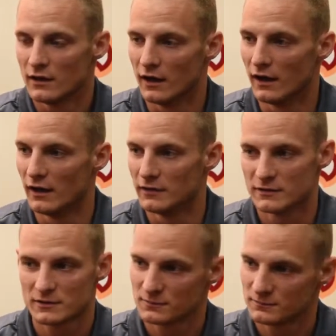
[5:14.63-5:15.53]
and
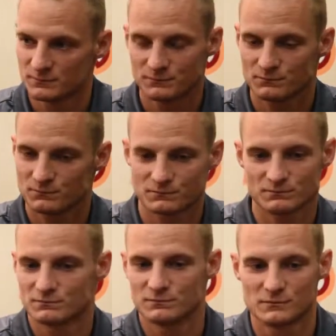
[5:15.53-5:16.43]

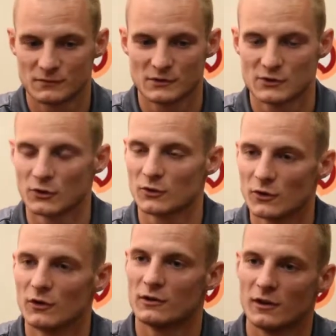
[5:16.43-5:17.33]
it's looking
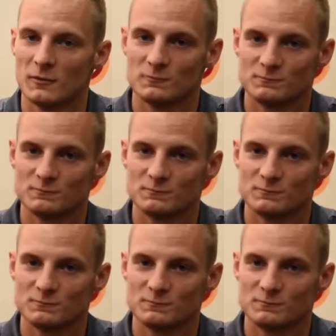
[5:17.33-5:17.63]
good. Yeah.